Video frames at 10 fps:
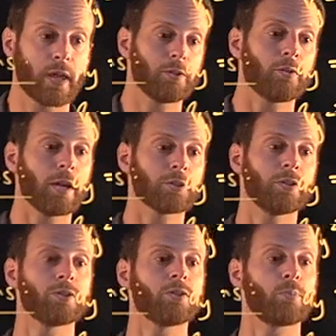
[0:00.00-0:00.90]
that direction,
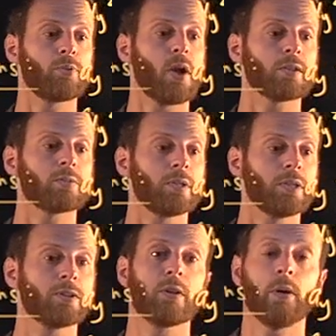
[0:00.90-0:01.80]
this is
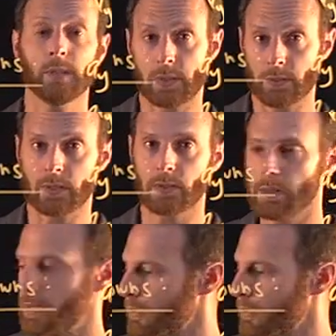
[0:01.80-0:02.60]
approximately zero, at least in, in